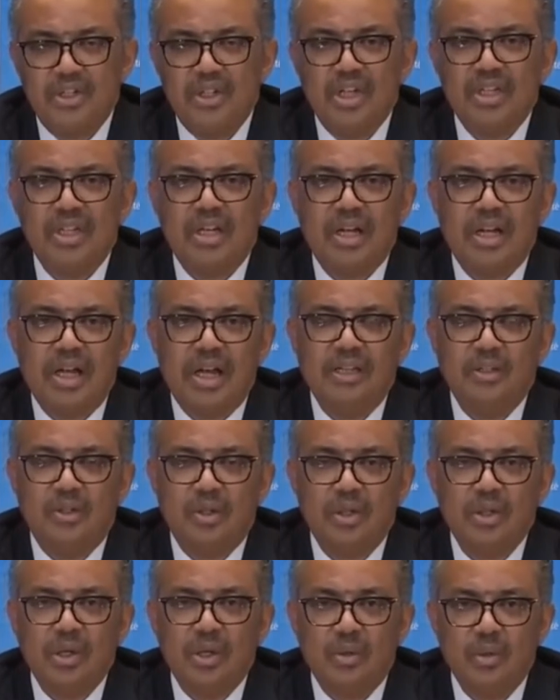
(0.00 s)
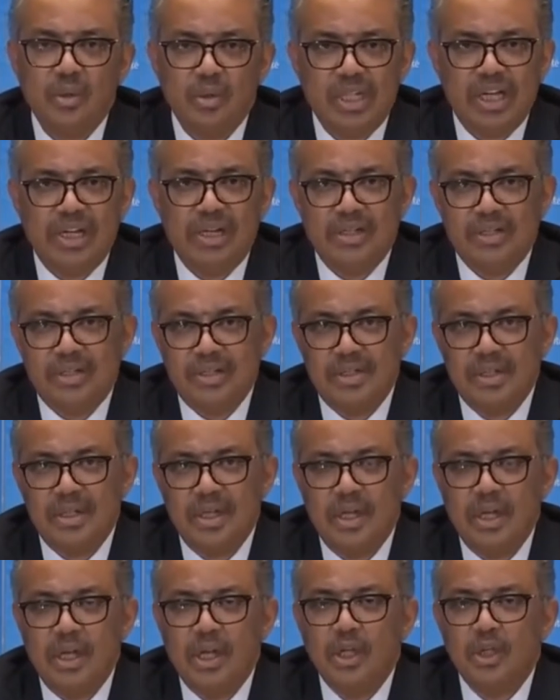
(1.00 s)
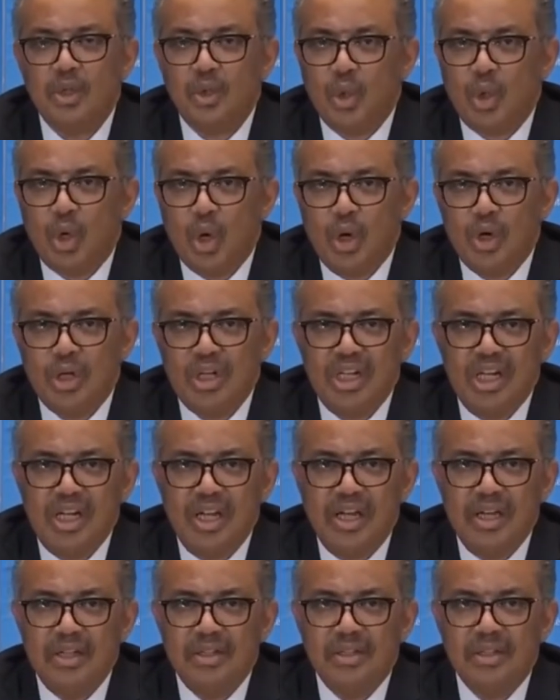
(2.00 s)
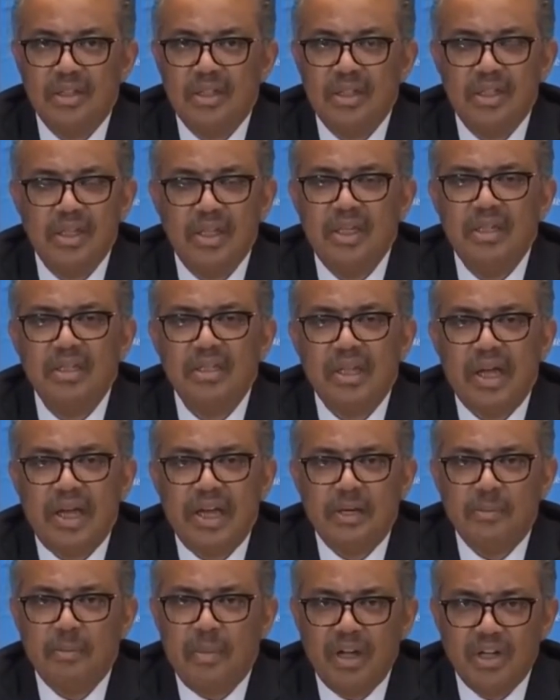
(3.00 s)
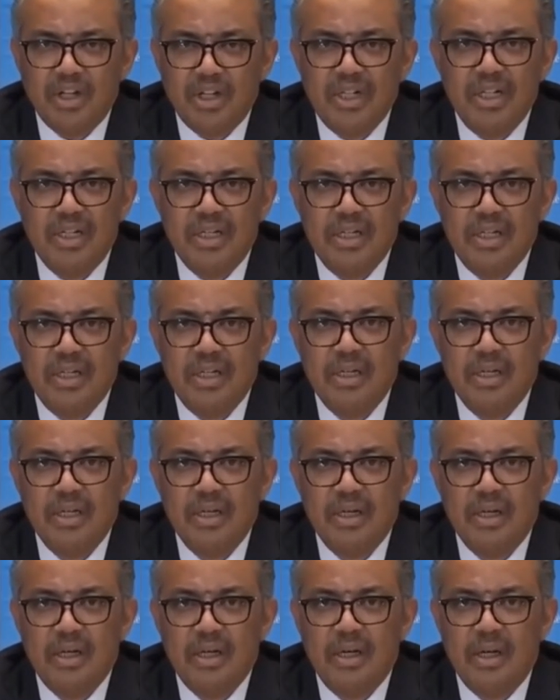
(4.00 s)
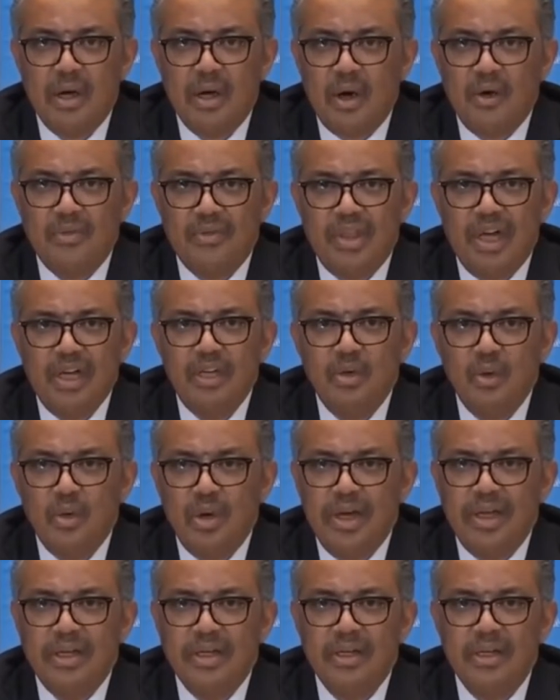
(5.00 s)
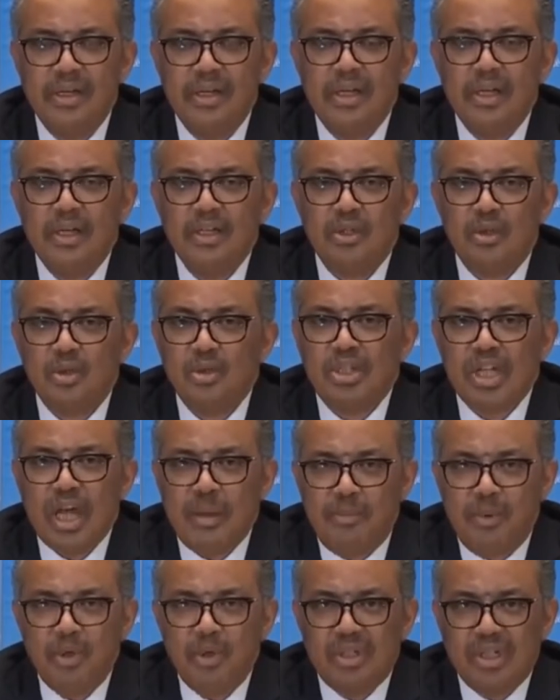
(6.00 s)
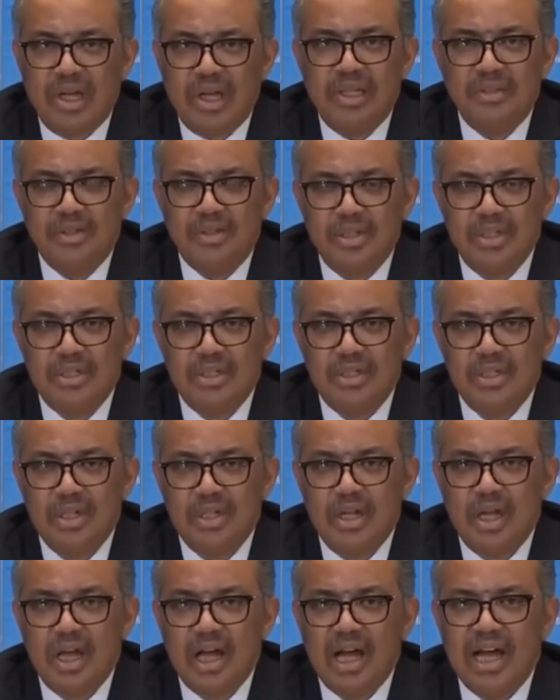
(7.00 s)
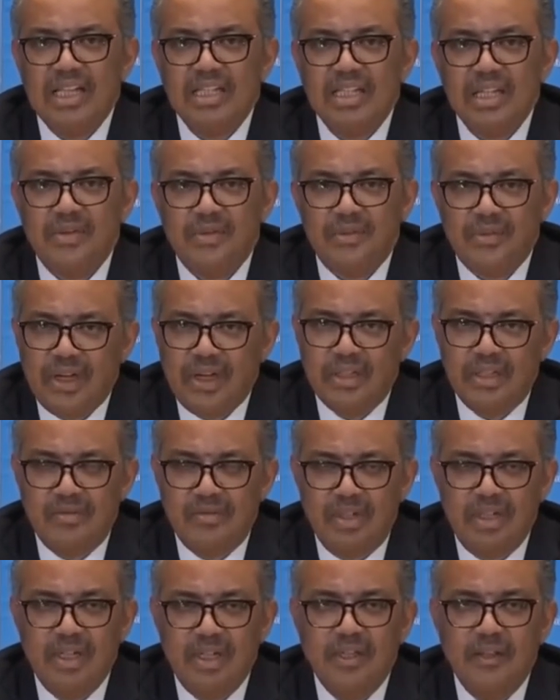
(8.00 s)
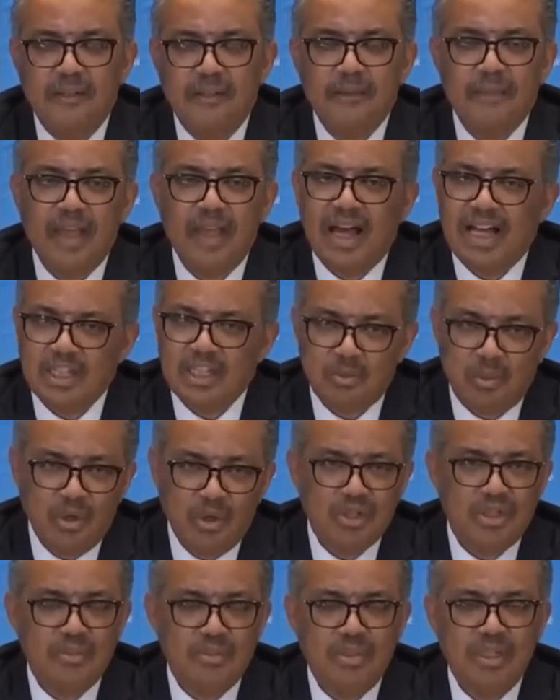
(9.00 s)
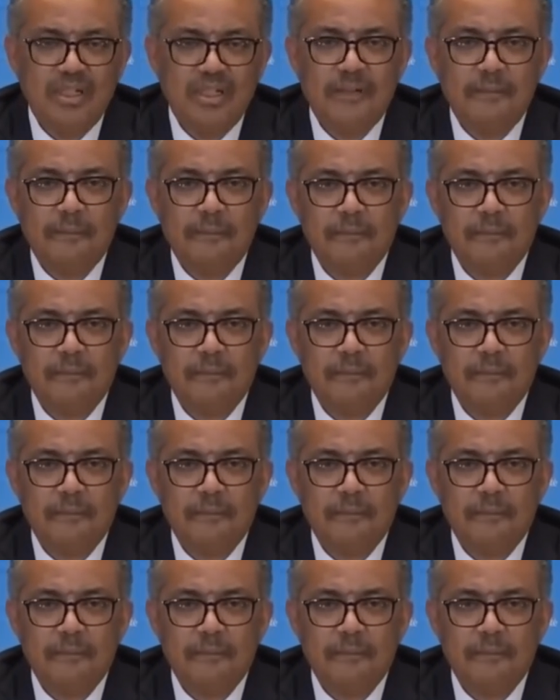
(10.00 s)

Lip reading: General Antonio Guterres to coordinate the entire machinery of the UN to support countries as effectively as possible.